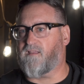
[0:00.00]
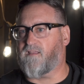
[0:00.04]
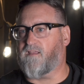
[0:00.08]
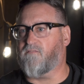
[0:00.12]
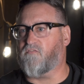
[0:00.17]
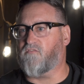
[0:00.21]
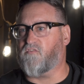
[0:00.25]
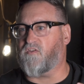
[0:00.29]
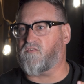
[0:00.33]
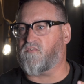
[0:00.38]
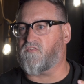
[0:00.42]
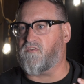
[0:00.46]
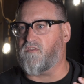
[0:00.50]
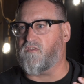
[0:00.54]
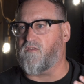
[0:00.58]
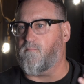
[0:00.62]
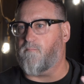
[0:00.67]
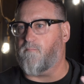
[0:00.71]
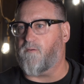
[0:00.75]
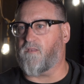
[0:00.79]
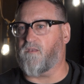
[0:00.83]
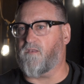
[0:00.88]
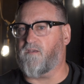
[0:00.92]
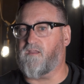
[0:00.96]
gives us the
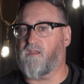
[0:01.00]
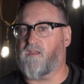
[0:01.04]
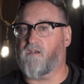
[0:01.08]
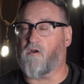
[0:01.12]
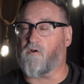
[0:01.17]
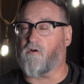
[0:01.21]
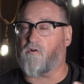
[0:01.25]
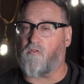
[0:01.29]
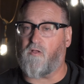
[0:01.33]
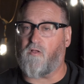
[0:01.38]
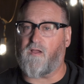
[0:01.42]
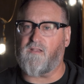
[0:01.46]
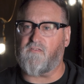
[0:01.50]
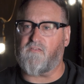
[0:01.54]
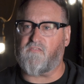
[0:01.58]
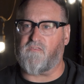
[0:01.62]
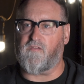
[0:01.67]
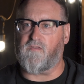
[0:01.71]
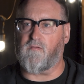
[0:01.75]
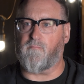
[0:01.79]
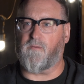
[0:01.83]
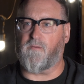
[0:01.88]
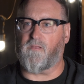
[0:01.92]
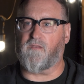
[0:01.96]
ability and our clients
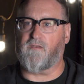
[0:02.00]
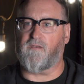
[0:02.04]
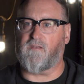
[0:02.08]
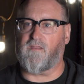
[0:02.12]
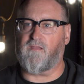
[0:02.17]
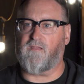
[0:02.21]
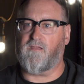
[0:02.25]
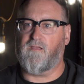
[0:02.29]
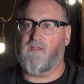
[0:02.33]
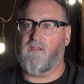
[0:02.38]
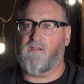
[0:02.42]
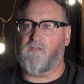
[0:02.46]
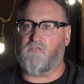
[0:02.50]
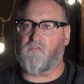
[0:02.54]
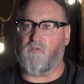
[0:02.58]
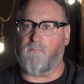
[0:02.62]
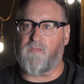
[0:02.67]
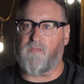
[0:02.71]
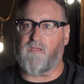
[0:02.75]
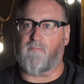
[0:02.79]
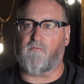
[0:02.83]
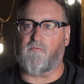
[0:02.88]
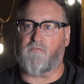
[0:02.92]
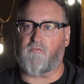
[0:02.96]
the ability to
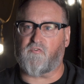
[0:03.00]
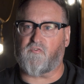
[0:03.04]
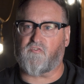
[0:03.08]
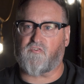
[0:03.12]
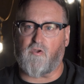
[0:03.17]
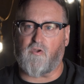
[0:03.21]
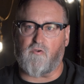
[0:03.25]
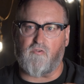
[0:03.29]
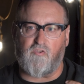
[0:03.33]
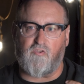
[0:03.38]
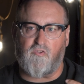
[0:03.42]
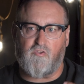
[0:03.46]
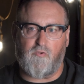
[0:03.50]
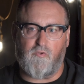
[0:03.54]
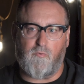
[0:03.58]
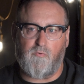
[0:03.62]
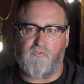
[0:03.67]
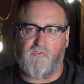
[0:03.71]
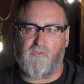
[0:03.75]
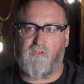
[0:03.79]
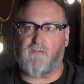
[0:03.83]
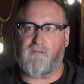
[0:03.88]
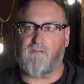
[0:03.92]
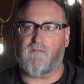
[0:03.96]
be able to start
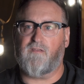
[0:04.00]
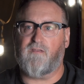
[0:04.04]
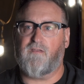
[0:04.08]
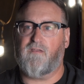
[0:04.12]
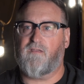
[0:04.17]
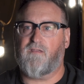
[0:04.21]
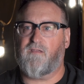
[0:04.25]
using